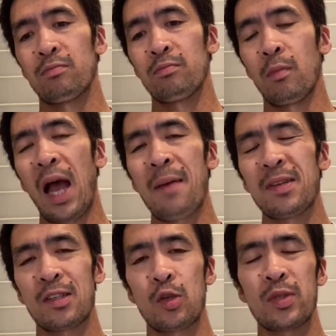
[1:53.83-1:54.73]
habits
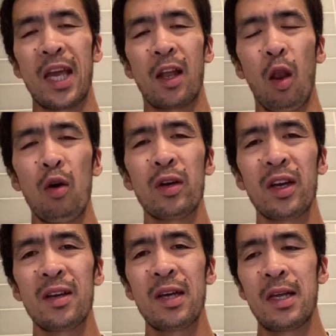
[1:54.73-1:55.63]
do take
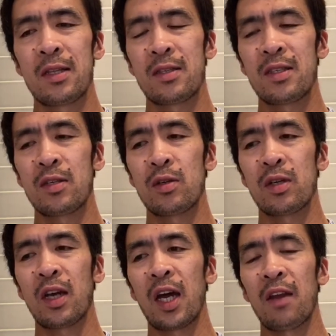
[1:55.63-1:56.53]
longer to
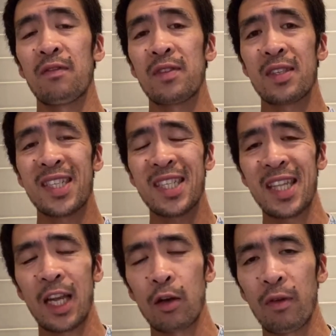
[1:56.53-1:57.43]
kind of
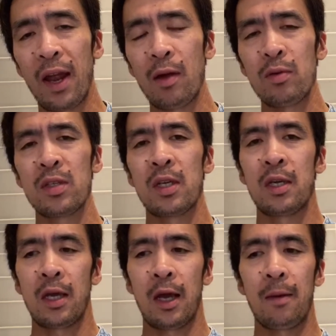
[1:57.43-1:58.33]
stick around.
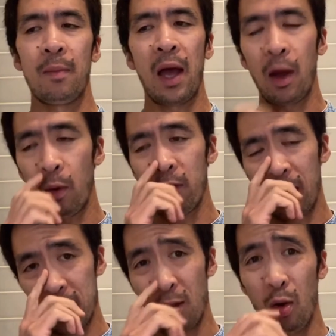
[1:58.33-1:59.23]
However,
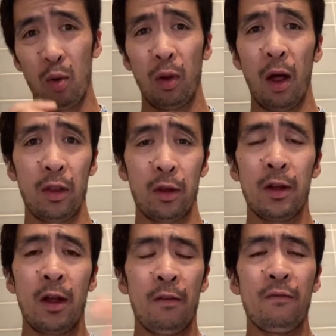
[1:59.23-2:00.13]
that's a whole other
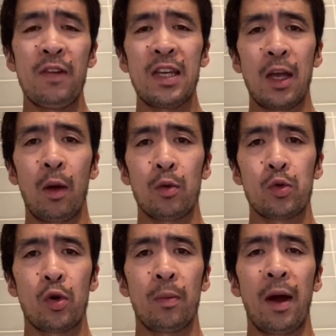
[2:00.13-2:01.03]
video I'll
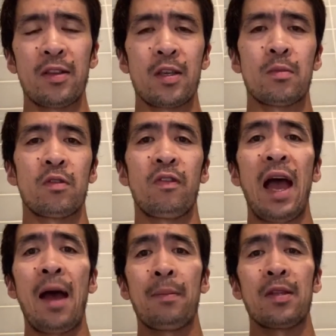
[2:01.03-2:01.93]
talk about in terms of
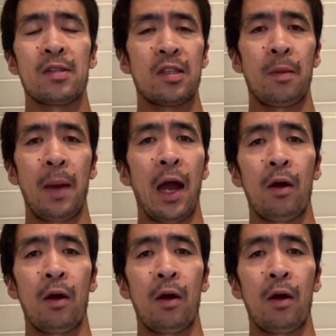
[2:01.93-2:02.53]
habits and the power of